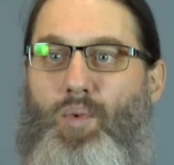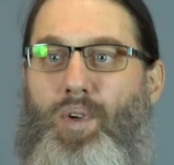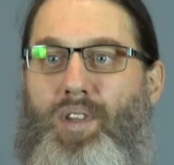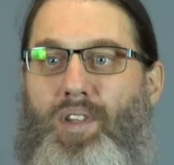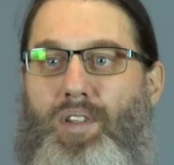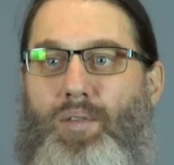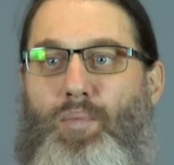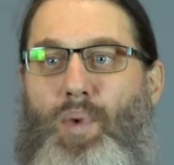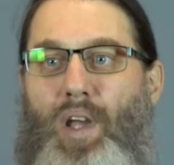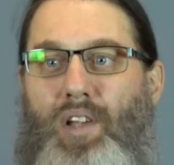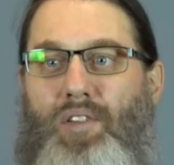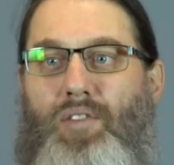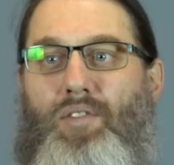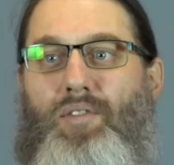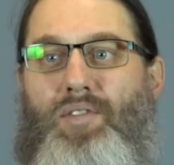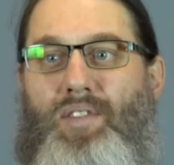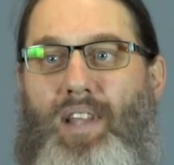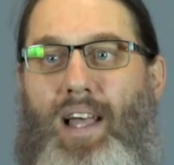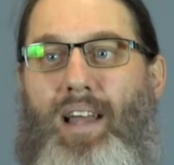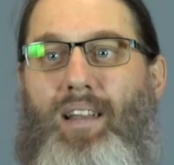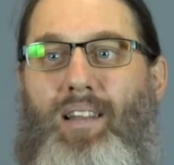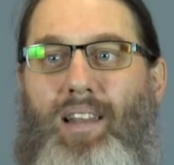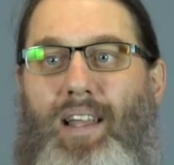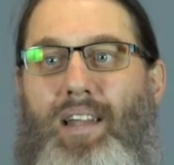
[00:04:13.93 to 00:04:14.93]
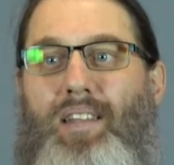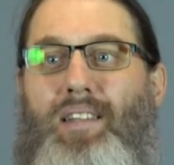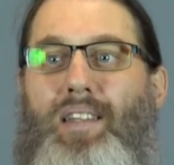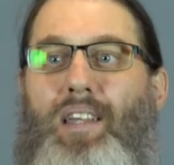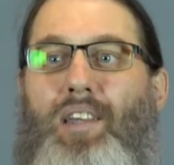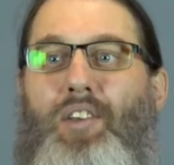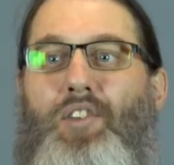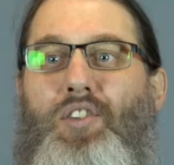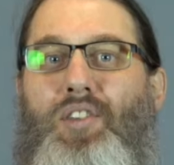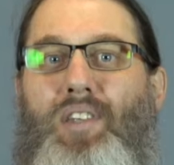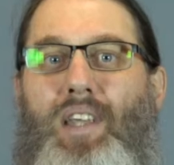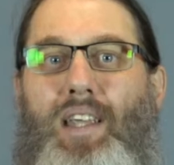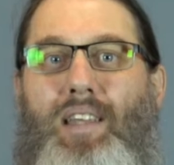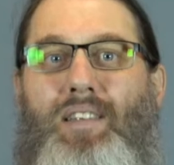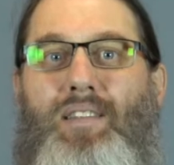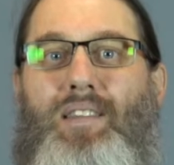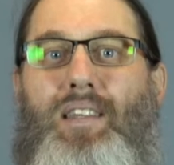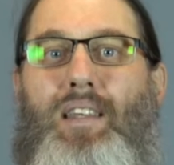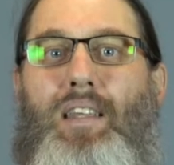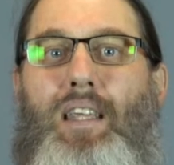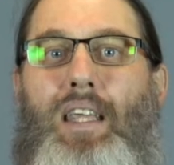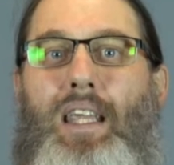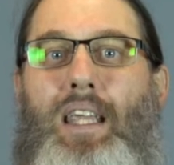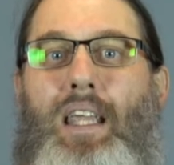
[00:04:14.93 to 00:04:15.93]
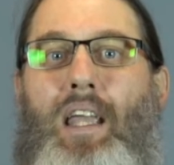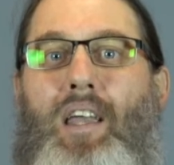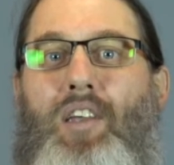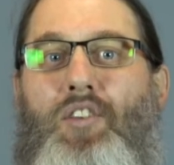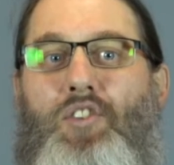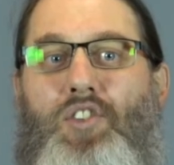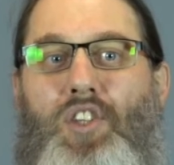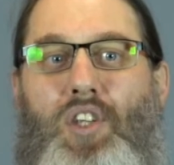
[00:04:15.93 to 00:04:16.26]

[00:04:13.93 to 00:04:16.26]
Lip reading: with a special satellite dish is the